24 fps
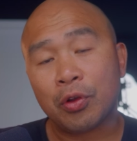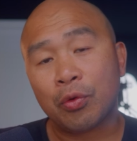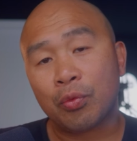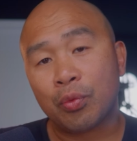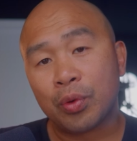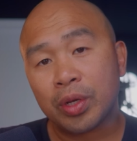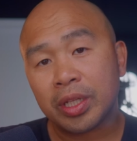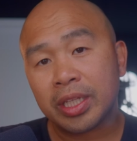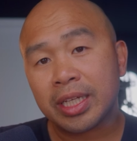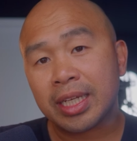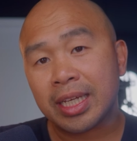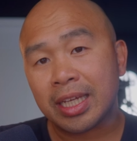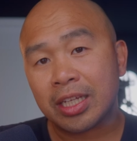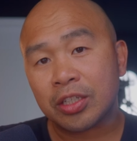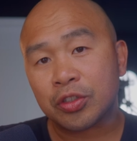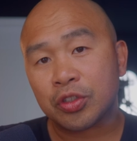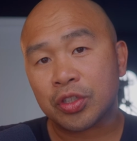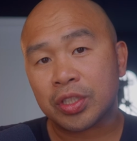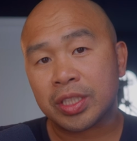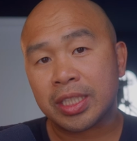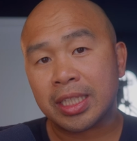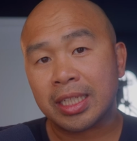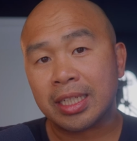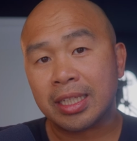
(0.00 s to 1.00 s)
you're really
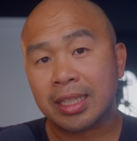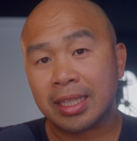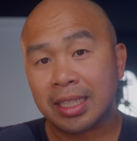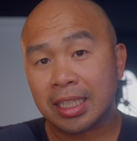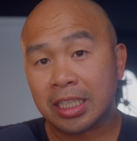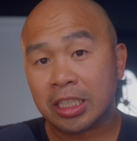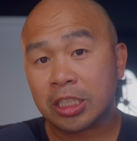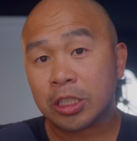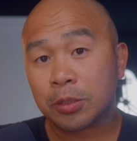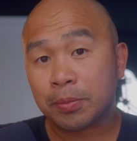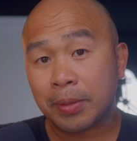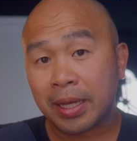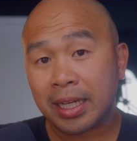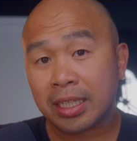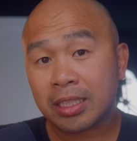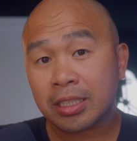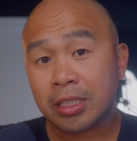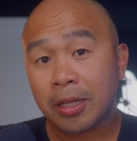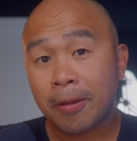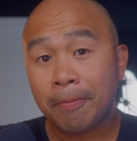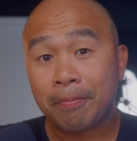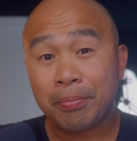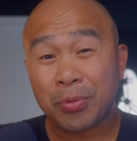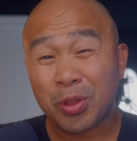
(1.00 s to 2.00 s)
interested in these
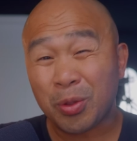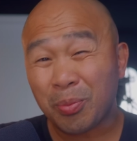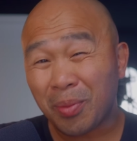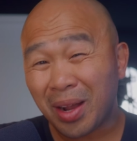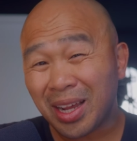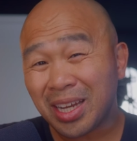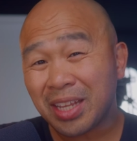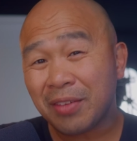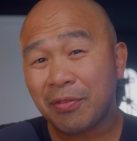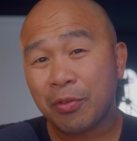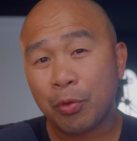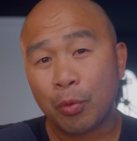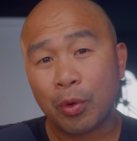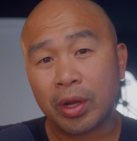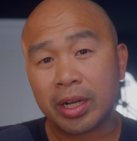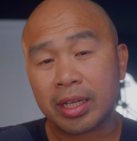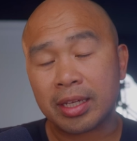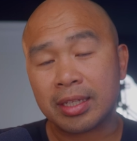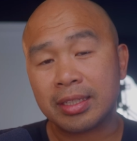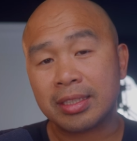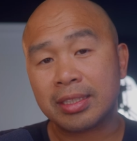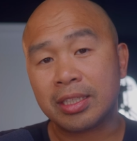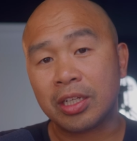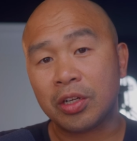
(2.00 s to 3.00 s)
specs, you might even want to
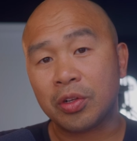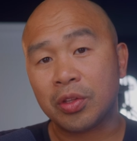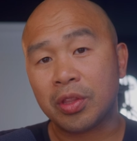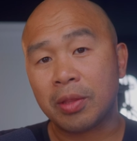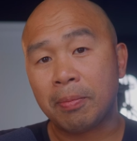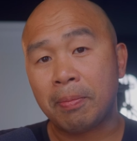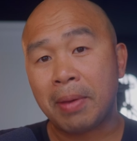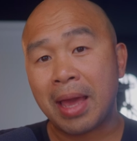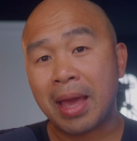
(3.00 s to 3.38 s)
consider the